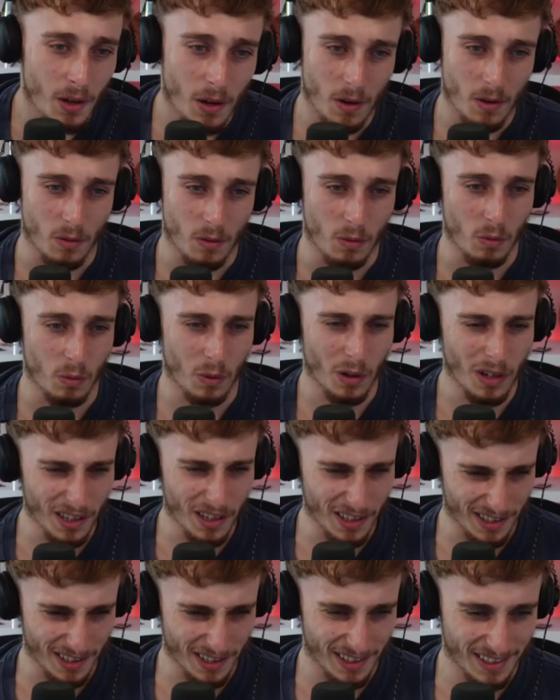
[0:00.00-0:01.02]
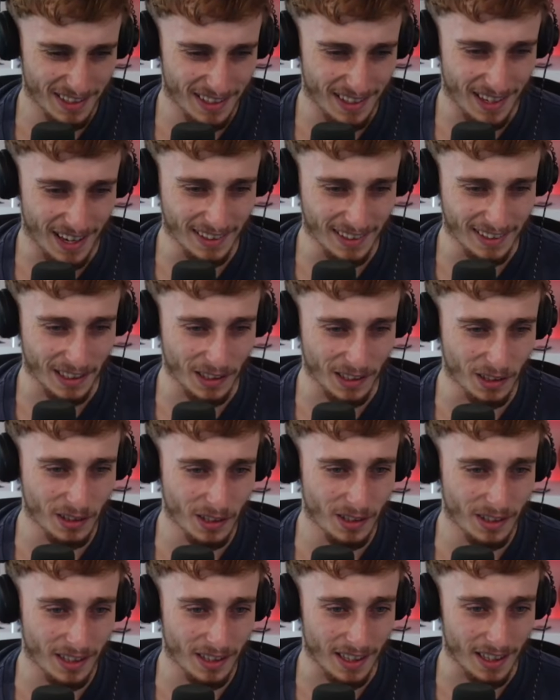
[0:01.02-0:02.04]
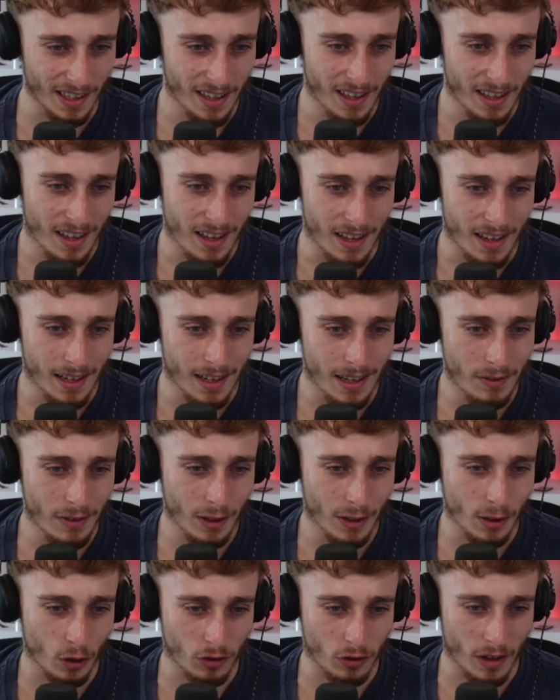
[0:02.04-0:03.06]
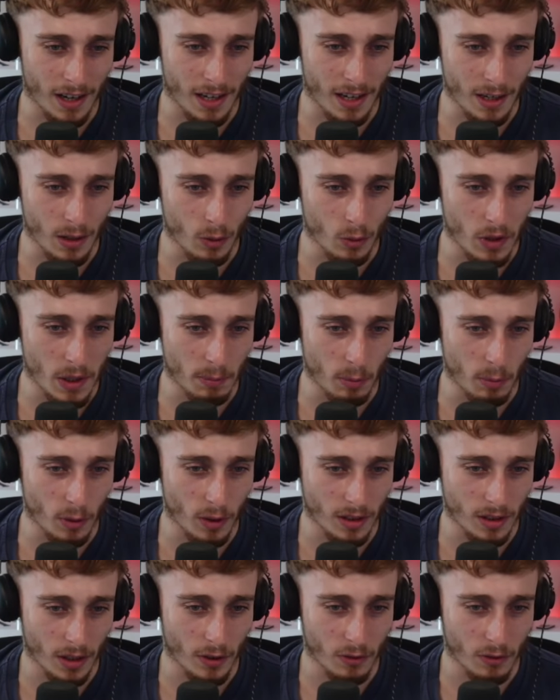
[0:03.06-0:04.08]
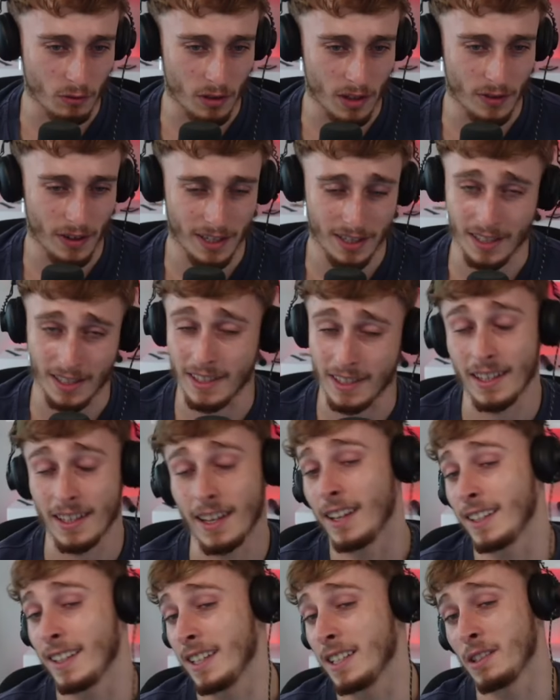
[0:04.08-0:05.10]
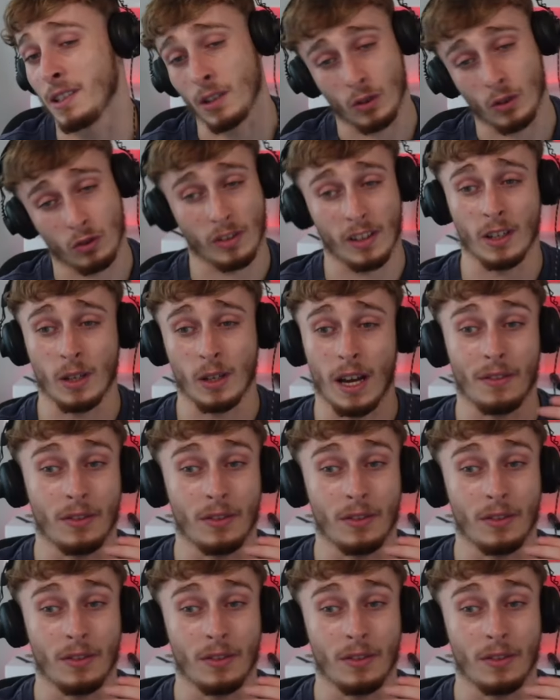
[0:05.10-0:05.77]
What? I did not know that. Living in Australia, all this border stuff is really fascinating. Yeah, I guess in Australia you haven't,